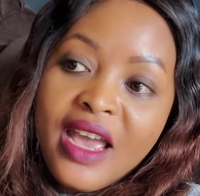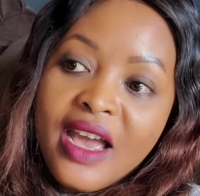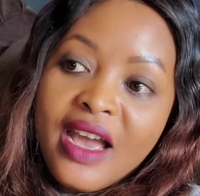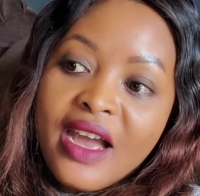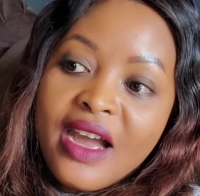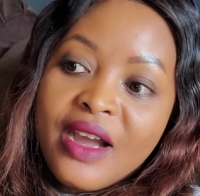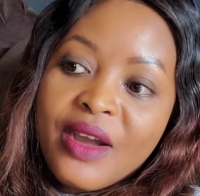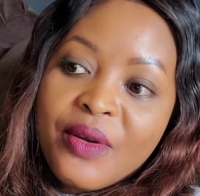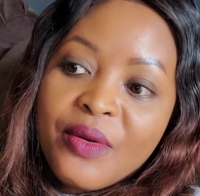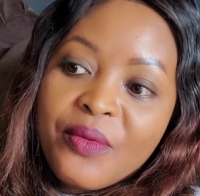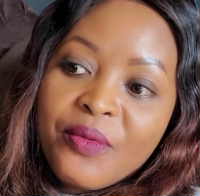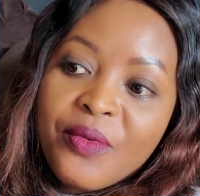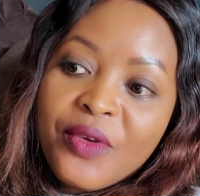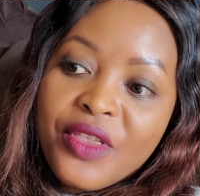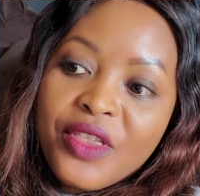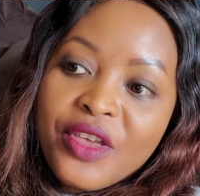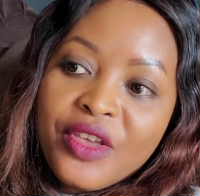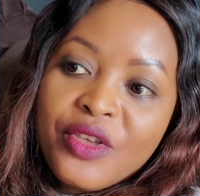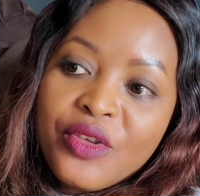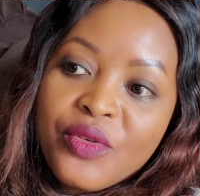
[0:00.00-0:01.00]

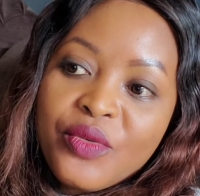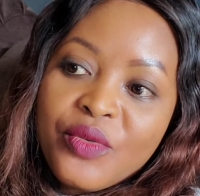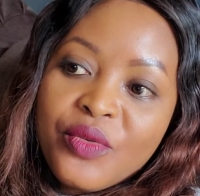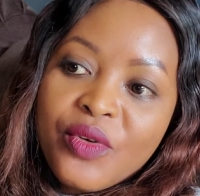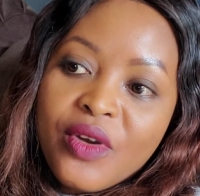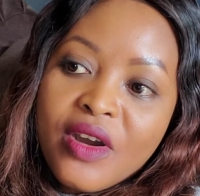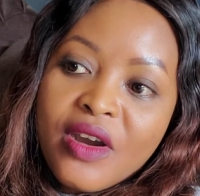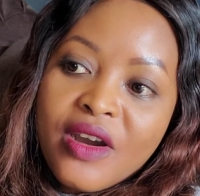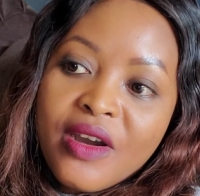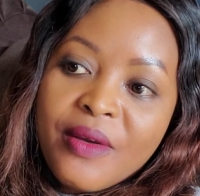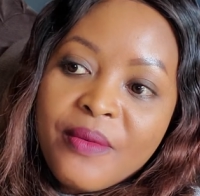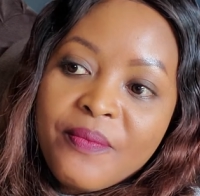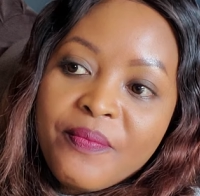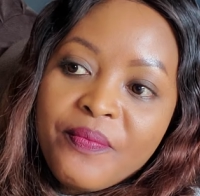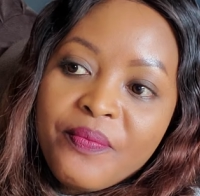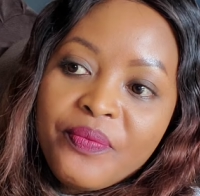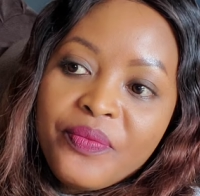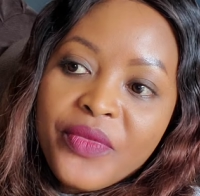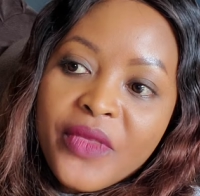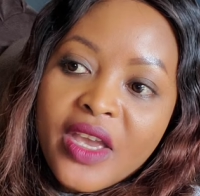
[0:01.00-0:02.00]
whether you
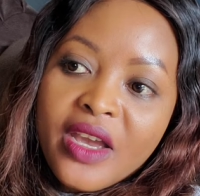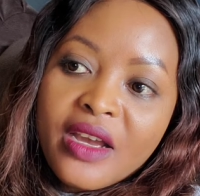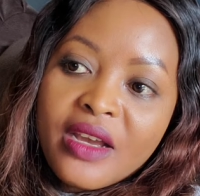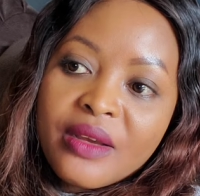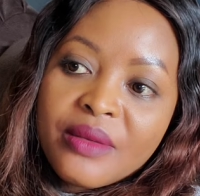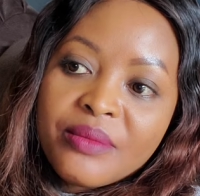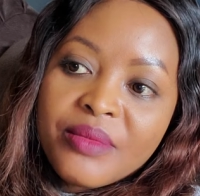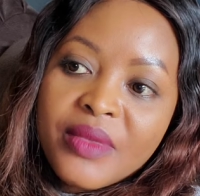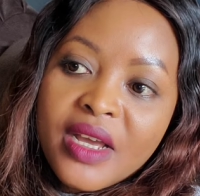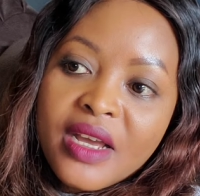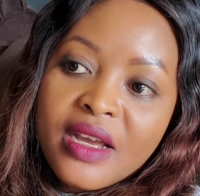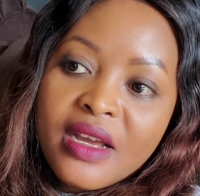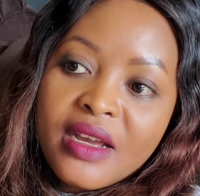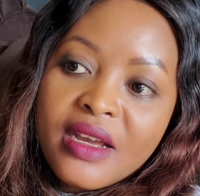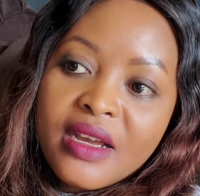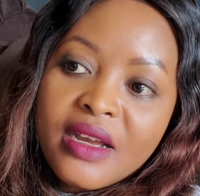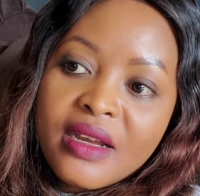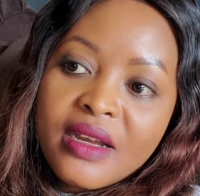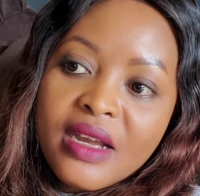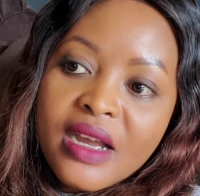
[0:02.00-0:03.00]

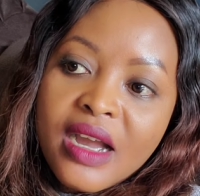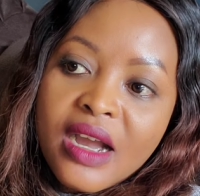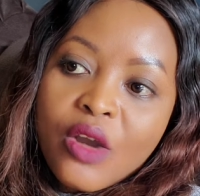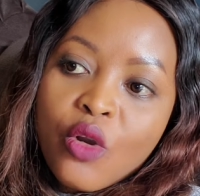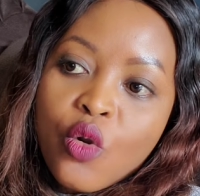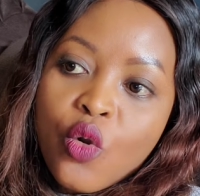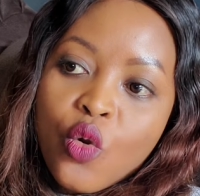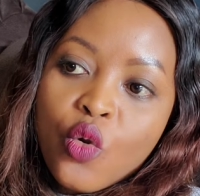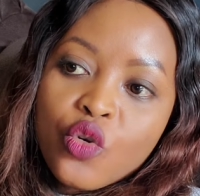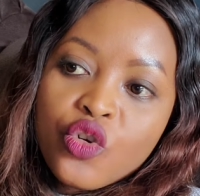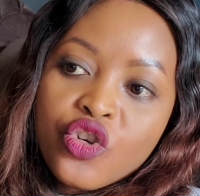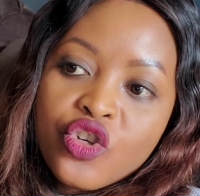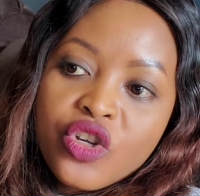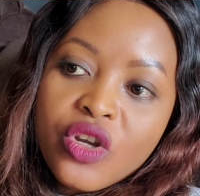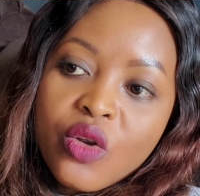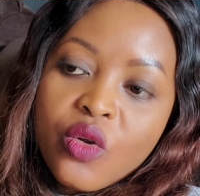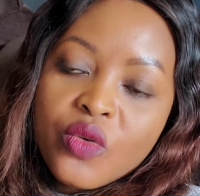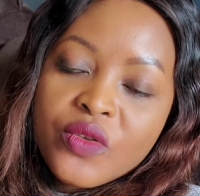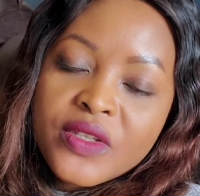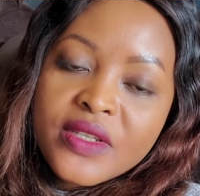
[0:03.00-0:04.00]
a coach,
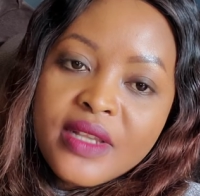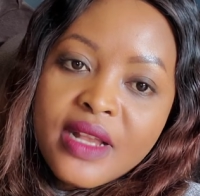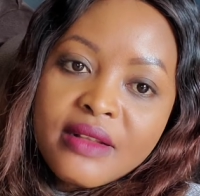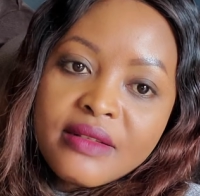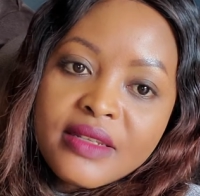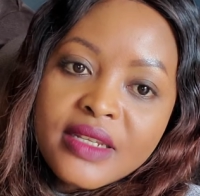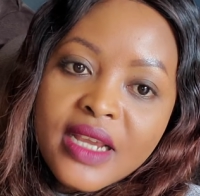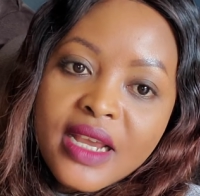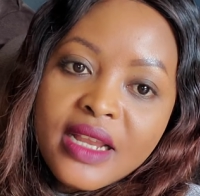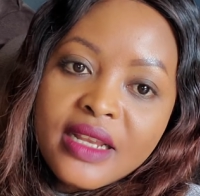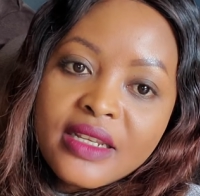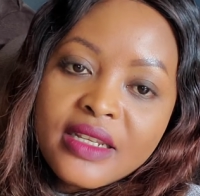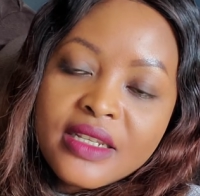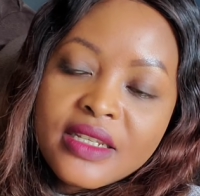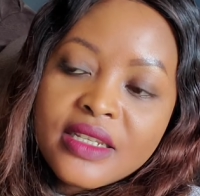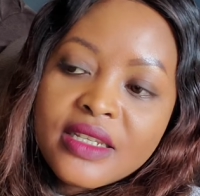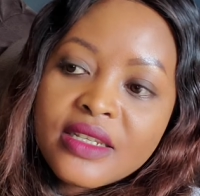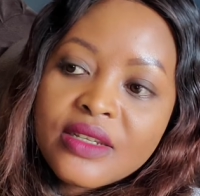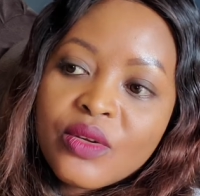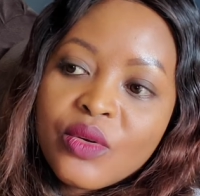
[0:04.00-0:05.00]
a
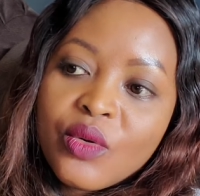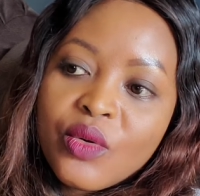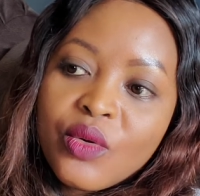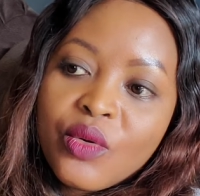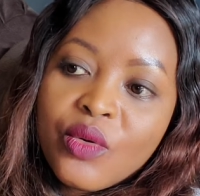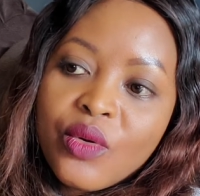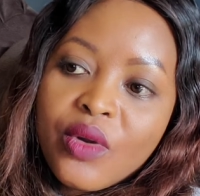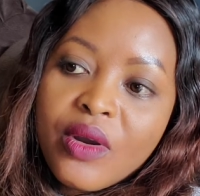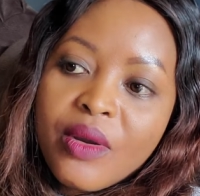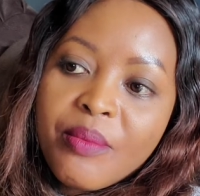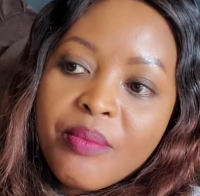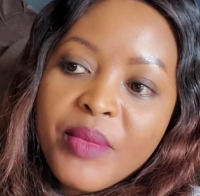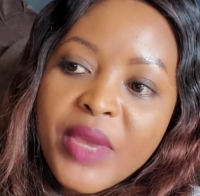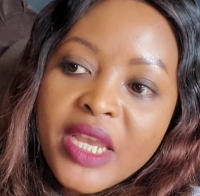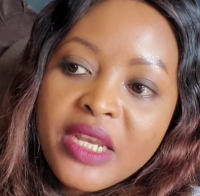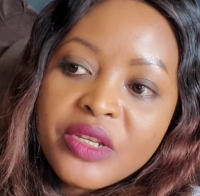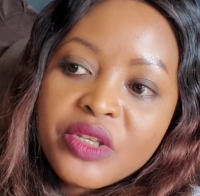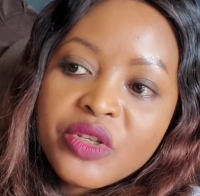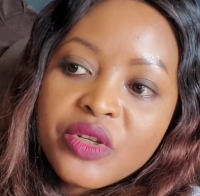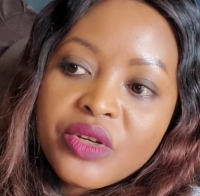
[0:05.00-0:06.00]
consultant, or a
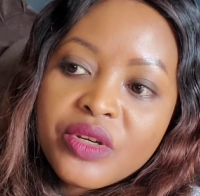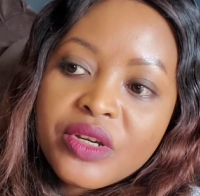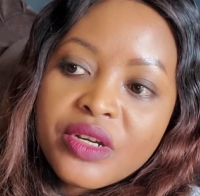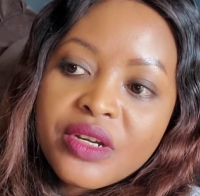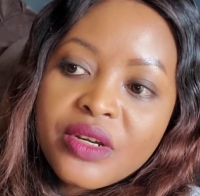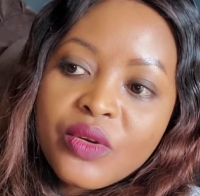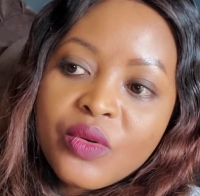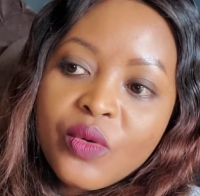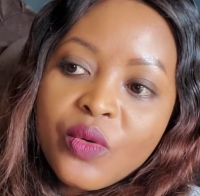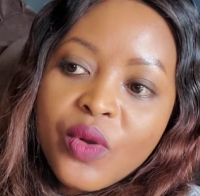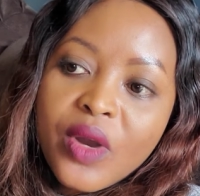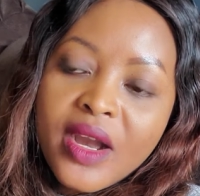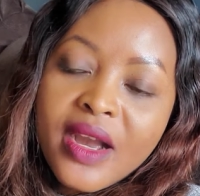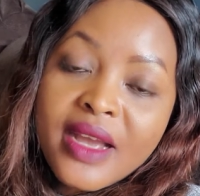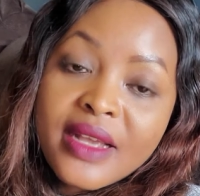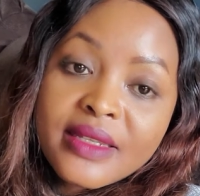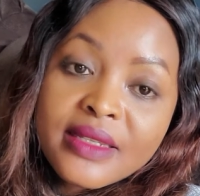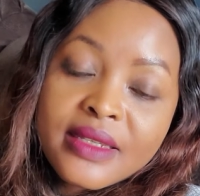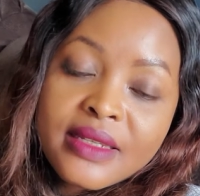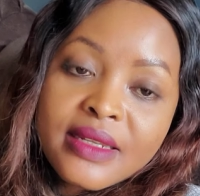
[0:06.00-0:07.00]
mentor, or
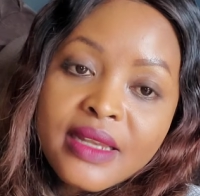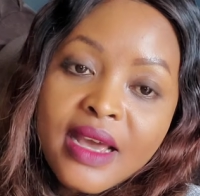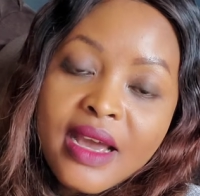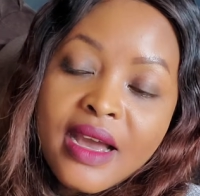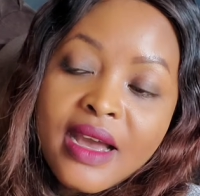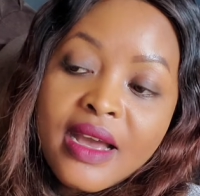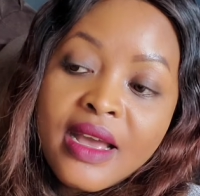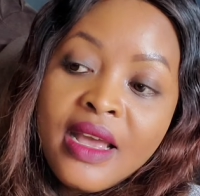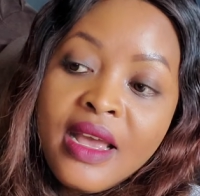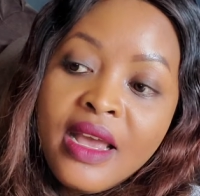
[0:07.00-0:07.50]
a counselor,